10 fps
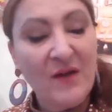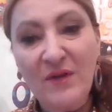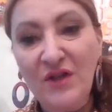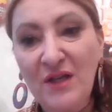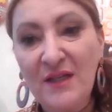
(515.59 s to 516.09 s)

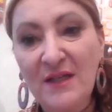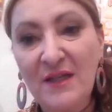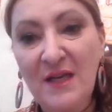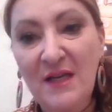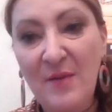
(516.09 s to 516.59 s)
which is
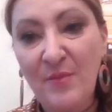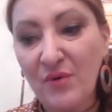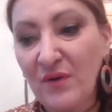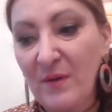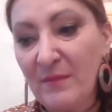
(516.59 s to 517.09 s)
indeed a
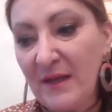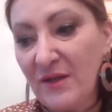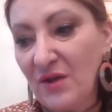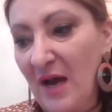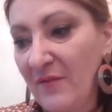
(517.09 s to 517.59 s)
program
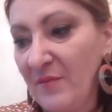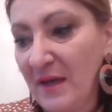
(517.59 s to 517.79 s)
that you have